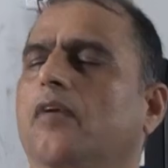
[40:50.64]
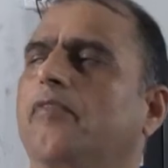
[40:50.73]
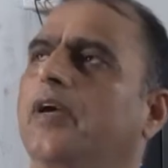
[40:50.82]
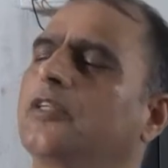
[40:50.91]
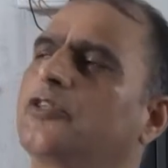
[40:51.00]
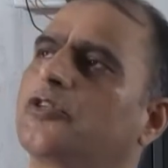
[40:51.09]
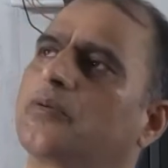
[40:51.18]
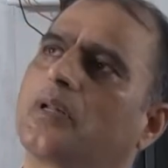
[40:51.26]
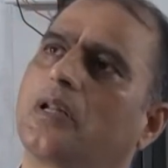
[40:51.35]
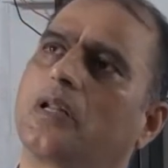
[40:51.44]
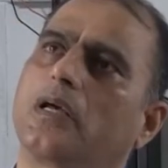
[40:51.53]

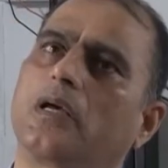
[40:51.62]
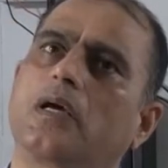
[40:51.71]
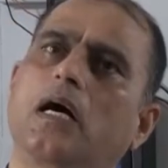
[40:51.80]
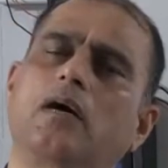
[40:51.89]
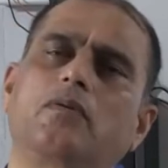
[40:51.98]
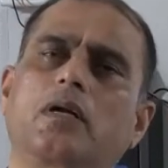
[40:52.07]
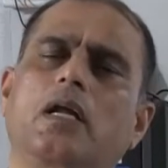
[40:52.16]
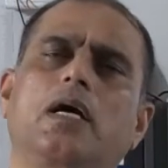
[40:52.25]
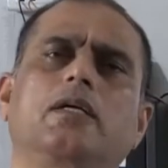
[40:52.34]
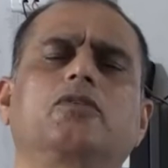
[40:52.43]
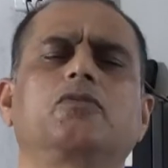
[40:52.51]
eventually I would
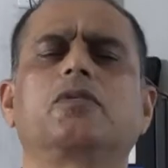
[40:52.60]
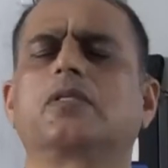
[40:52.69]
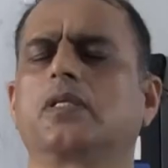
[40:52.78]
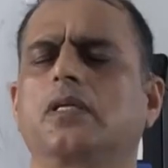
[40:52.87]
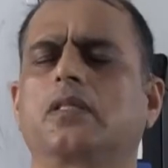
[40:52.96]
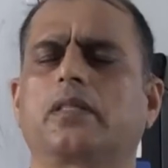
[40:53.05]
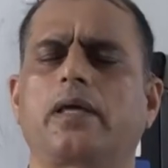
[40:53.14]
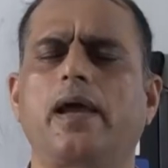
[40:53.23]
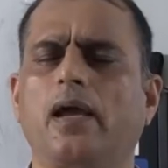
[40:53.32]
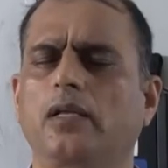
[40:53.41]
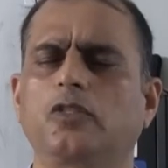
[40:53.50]
like to say
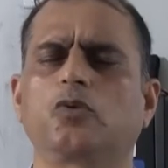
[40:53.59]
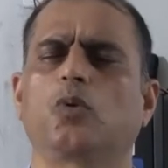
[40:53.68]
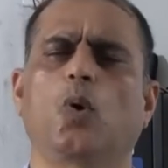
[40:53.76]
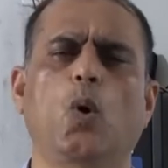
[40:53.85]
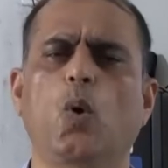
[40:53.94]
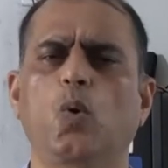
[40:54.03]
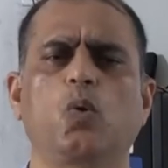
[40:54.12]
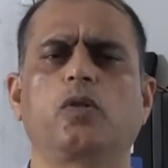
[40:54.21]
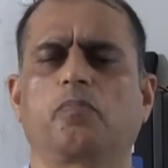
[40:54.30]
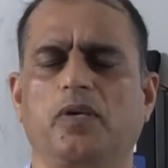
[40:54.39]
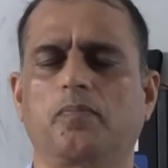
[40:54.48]
thank to all
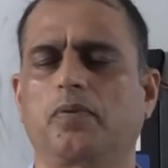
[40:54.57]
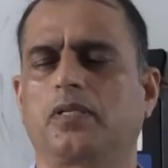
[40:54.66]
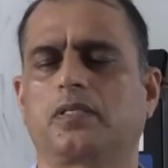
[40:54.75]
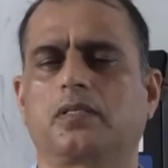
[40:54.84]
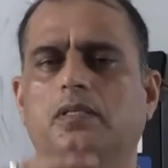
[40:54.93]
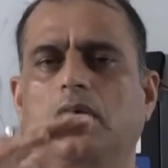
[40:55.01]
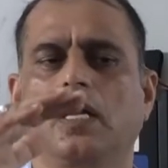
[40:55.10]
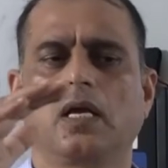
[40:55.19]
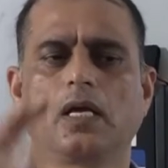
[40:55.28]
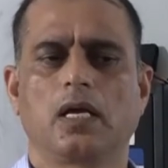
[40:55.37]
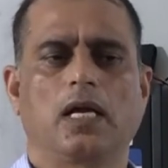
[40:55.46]
the people
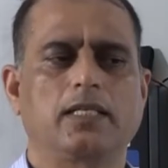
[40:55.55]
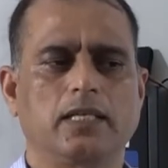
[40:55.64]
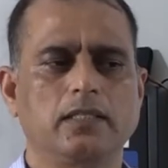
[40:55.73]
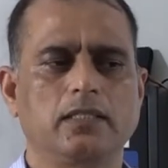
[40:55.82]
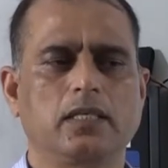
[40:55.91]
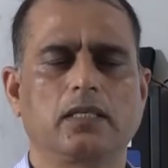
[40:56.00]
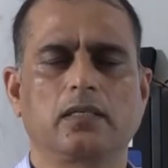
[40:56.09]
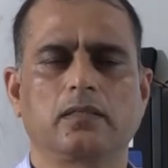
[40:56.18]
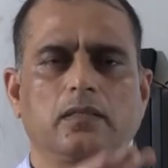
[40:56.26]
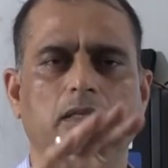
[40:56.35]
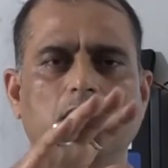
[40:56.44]

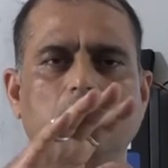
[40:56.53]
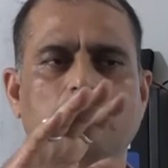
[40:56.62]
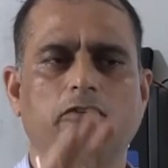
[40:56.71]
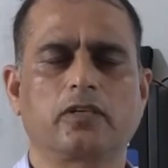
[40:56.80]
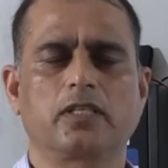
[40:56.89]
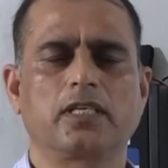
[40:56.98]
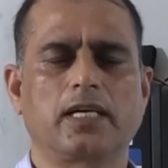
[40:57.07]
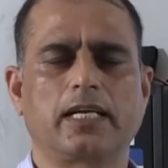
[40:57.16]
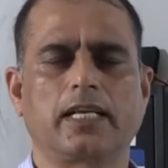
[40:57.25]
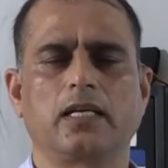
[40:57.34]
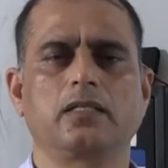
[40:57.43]
attending, for their
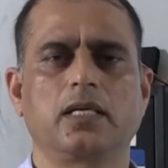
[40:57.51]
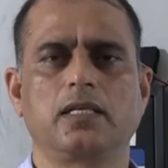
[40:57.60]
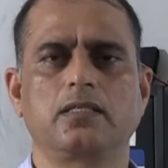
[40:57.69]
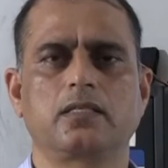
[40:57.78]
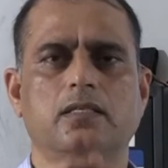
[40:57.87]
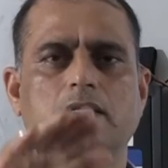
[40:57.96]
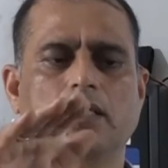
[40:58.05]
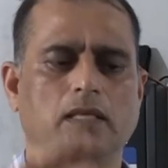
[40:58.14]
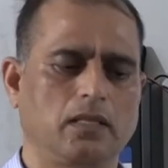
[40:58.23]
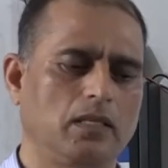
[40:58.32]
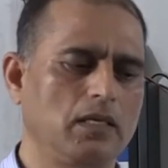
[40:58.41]
attendance
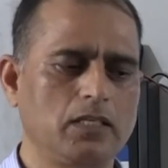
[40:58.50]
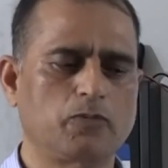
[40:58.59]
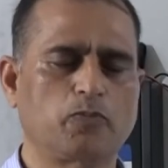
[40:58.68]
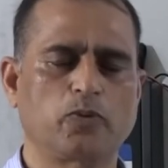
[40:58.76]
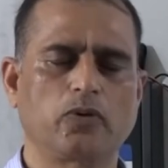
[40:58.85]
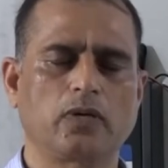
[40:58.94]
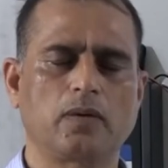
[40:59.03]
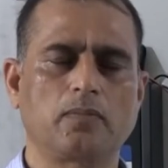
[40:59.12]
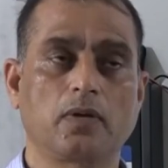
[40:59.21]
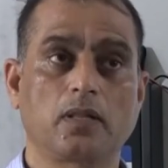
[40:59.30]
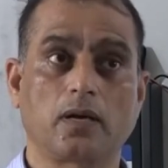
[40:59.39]
in this
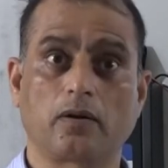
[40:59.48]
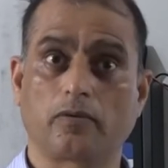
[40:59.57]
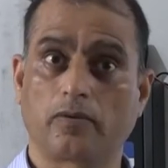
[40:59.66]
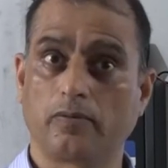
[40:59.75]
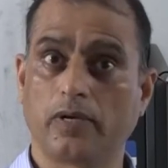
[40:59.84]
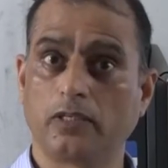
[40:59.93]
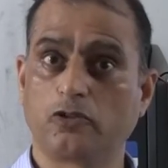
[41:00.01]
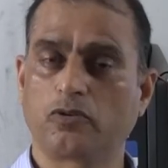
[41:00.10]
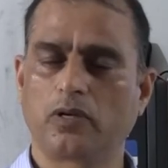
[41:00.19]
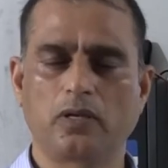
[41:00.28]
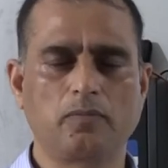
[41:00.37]
program. That
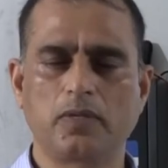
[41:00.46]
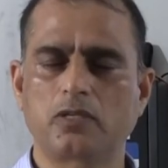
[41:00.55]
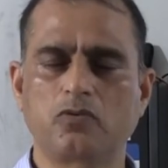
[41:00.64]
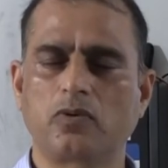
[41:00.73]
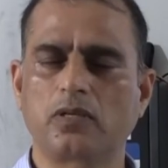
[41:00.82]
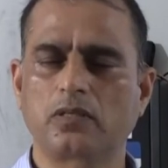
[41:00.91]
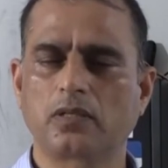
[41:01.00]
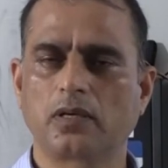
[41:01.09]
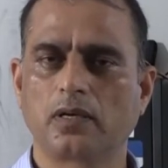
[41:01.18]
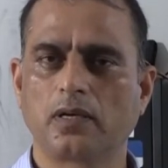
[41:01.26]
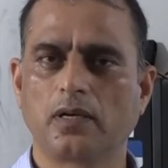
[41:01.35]
eventually means what?
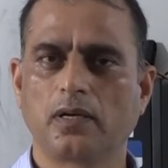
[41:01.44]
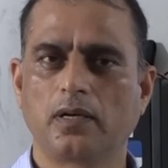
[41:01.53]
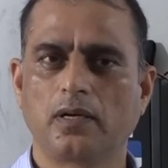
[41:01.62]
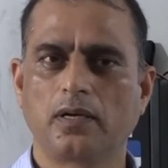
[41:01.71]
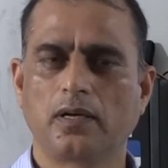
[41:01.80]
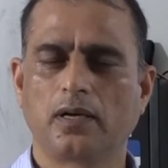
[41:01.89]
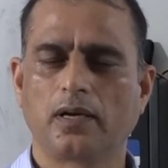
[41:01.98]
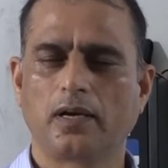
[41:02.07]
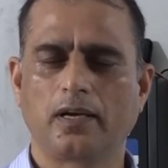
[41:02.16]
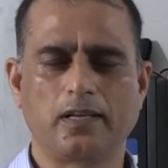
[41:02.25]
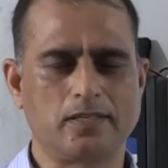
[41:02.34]

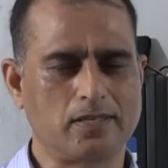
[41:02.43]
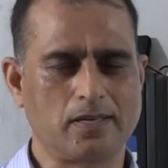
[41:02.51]
It is